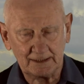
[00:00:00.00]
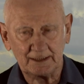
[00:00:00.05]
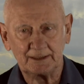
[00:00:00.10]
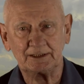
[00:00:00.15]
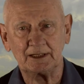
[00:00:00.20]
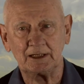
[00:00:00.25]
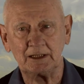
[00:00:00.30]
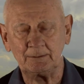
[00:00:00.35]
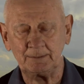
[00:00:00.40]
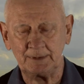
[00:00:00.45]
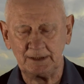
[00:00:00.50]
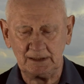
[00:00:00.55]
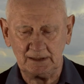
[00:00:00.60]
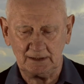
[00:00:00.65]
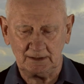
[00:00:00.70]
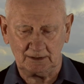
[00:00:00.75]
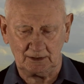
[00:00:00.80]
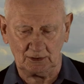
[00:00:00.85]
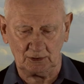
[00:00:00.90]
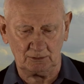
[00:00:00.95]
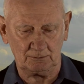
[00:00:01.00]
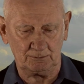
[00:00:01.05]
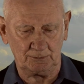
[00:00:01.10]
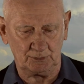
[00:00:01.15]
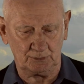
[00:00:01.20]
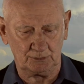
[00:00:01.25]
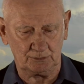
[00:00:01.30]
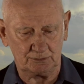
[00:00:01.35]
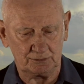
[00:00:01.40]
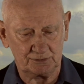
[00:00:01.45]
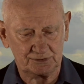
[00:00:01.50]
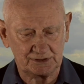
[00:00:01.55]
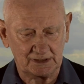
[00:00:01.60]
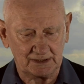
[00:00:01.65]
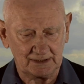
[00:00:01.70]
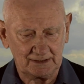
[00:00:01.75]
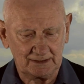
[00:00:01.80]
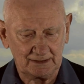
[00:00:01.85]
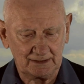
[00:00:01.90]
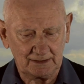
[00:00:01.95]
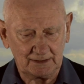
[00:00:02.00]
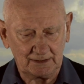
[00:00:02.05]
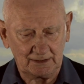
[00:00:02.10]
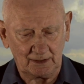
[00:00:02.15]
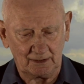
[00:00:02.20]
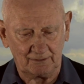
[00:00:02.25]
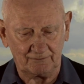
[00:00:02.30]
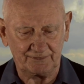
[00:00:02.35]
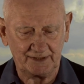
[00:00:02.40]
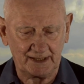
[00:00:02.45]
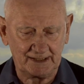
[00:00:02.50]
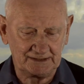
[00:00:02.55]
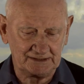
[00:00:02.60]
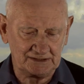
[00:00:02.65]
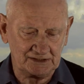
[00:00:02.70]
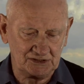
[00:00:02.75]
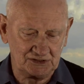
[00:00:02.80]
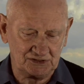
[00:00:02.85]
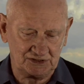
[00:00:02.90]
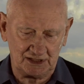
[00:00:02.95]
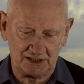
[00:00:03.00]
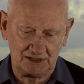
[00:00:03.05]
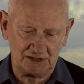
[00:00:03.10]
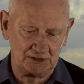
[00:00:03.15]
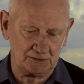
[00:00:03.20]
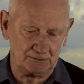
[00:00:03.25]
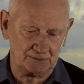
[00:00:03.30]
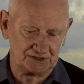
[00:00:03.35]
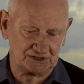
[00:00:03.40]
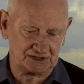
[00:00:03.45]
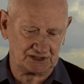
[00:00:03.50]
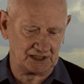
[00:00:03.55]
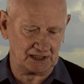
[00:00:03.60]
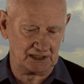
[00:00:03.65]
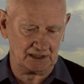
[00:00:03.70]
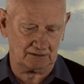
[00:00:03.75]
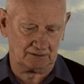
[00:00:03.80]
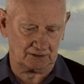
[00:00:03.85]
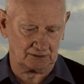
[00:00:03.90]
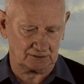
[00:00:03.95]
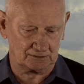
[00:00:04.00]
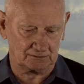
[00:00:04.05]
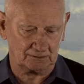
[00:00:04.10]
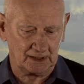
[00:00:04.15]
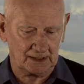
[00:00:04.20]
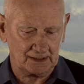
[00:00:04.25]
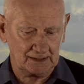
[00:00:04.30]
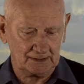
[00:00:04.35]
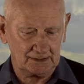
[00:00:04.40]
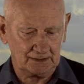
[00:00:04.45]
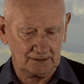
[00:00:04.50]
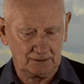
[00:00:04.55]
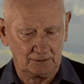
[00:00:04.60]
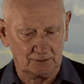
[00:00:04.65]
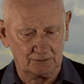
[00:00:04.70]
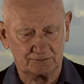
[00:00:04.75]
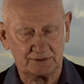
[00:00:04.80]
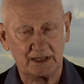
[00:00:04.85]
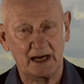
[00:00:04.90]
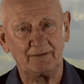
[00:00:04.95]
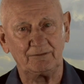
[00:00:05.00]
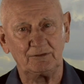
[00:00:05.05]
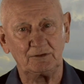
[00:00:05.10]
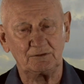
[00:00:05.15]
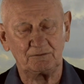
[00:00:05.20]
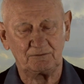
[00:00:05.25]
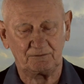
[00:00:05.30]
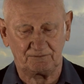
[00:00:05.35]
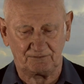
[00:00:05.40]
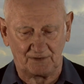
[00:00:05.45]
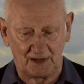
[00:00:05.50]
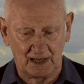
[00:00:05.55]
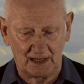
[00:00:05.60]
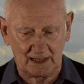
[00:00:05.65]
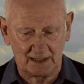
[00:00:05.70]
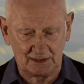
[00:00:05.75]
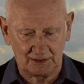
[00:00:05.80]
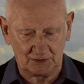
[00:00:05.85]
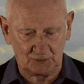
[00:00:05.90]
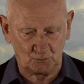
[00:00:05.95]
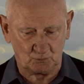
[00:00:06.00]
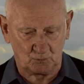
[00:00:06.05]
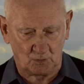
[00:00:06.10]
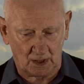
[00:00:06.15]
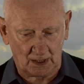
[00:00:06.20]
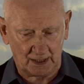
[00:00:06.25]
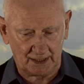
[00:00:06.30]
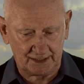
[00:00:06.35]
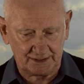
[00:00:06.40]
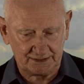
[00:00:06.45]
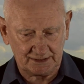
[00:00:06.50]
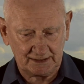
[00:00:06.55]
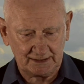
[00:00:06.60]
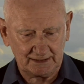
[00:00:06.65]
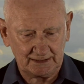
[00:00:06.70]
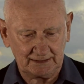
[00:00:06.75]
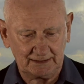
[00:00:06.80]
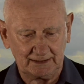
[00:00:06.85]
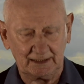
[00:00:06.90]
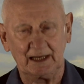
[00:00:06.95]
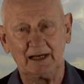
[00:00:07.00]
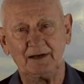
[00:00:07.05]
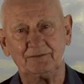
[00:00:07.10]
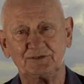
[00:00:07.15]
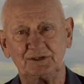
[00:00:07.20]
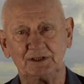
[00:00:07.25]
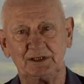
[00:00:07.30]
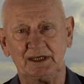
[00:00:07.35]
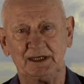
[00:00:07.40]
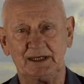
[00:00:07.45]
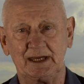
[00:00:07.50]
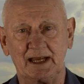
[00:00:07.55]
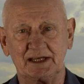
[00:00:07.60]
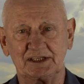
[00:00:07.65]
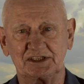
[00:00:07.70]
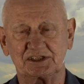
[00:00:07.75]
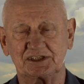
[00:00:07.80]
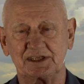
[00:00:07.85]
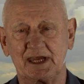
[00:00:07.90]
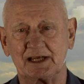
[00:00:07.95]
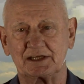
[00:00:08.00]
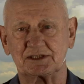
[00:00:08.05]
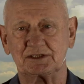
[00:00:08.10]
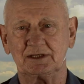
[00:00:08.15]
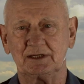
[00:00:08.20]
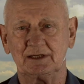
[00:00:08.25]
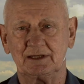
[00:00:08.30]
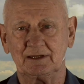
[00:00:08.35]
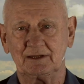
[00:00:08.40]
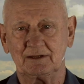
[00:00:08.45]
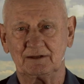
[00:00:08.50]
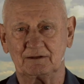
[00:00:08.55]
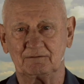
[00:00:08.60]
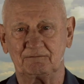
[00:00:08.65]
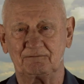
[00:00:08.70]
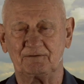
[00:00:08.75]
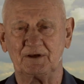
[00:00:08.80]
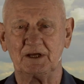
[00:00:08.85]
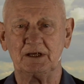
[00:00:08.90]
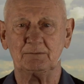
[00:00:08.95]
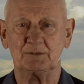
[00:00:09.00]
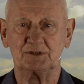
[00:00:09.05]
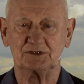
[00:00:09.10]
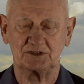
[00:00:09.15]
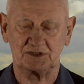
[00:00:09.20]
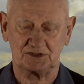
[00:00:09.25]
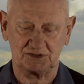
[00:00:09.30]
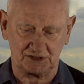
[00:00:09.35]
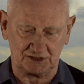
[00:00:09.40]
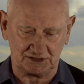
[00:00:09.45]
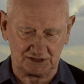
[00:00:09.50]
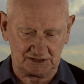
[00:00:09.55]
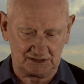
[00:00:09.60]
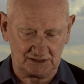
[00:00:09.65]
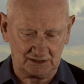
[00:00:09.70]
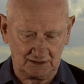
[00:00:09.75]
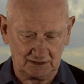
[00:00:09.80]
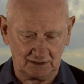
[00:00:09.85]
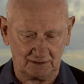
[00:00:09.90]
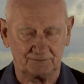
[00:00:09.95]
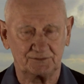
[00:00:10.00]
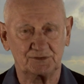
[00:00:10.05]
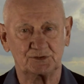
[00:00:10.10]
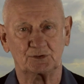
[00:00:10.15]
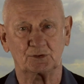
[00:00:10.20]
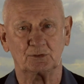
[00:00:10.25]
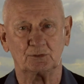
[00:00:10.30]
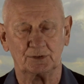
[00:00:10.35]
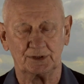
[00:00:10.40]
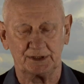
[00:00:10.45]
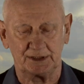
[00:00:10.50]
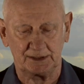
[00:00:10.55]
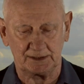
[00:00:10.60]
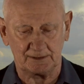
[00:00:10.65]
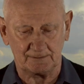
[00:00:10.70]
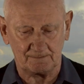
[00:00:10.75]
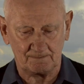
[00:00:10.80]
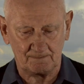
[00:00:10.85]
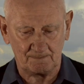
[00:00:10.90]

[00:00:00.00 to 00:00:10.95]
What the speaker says: Tell me, O Muse, of that ingenuous hero who travelled far and wide after he had sacked the famous city of Troy.